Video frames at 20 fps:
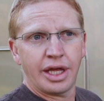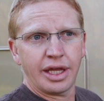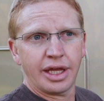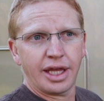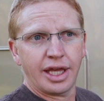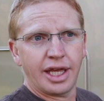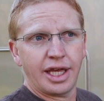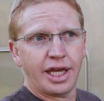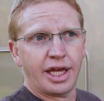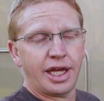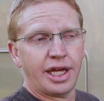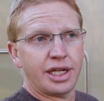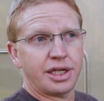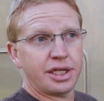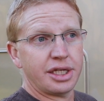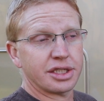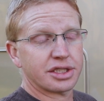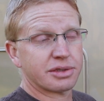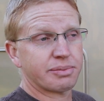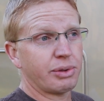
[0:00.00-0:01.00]
and
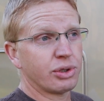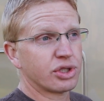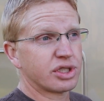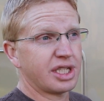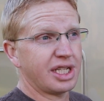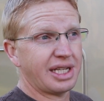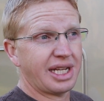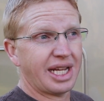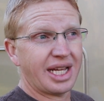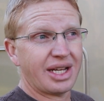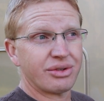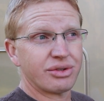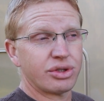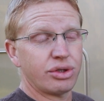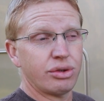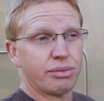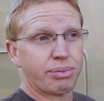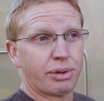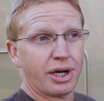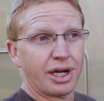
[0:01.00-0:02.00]
it's supposed to get down
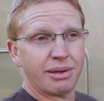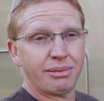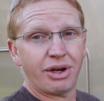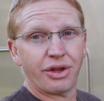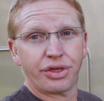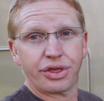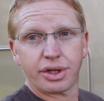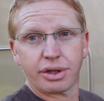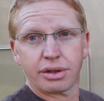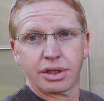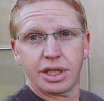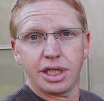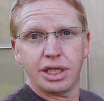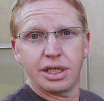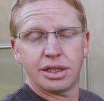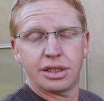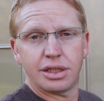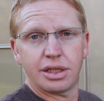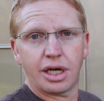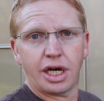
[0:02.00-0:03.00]
to probably about 30
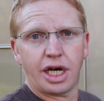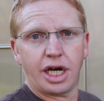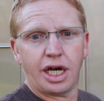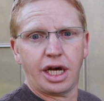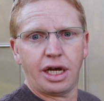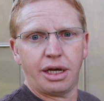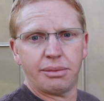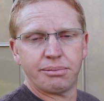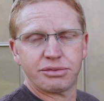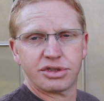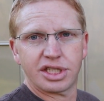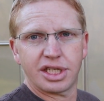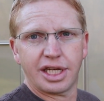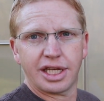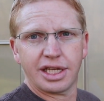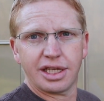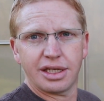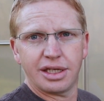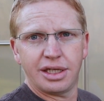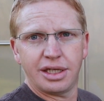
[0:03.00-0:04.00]

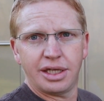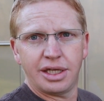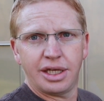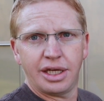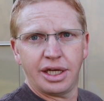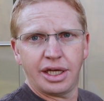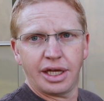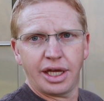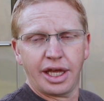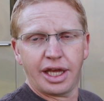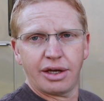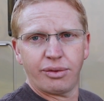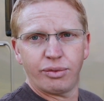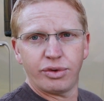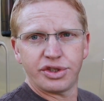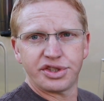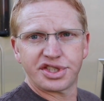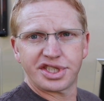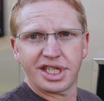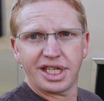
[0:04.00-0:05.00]
tonight. And
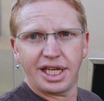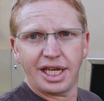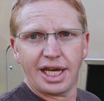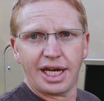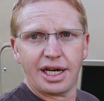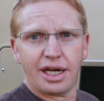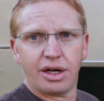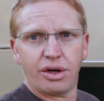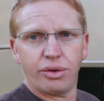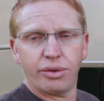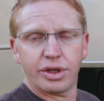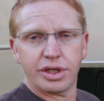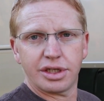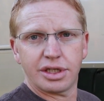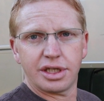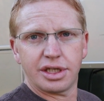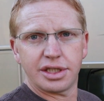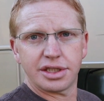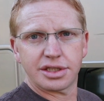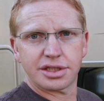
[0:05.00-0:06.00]
we'll see how it
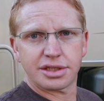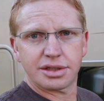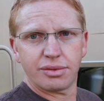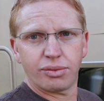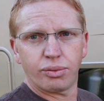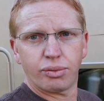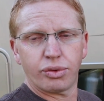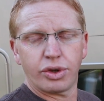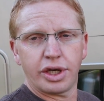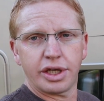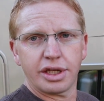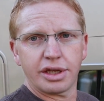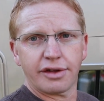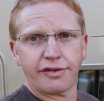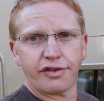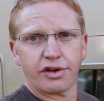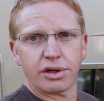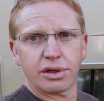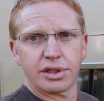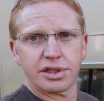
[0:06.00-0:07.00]
does running the
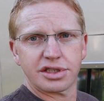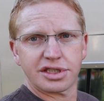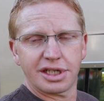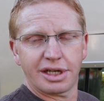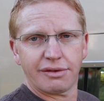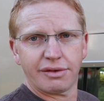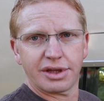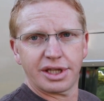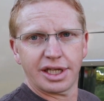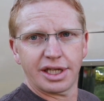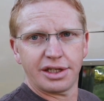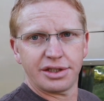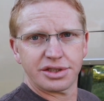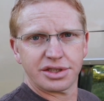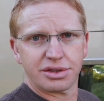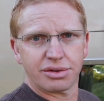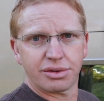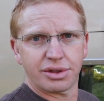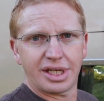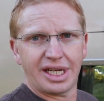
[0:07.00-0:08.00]
furnace and everything else
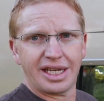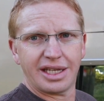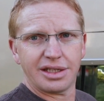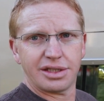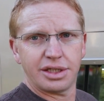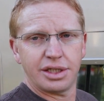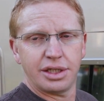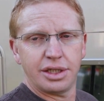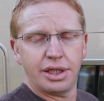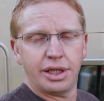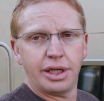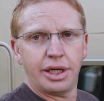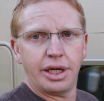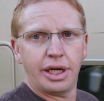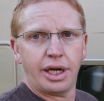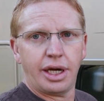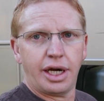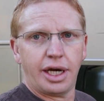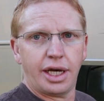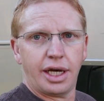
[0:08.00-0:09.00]
through the night
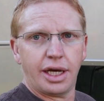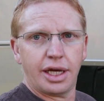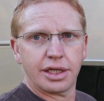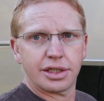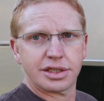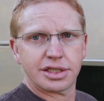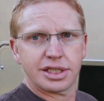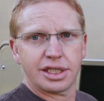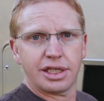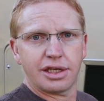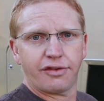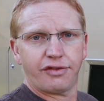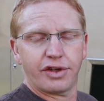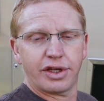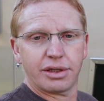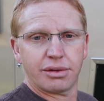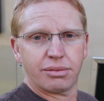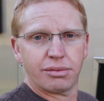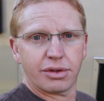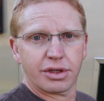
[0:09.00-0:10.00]
to see if
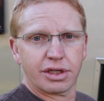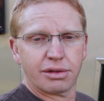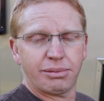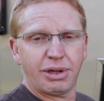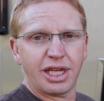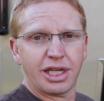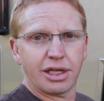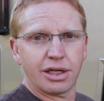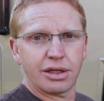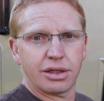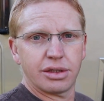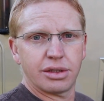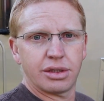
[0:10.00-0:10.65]
it can make it.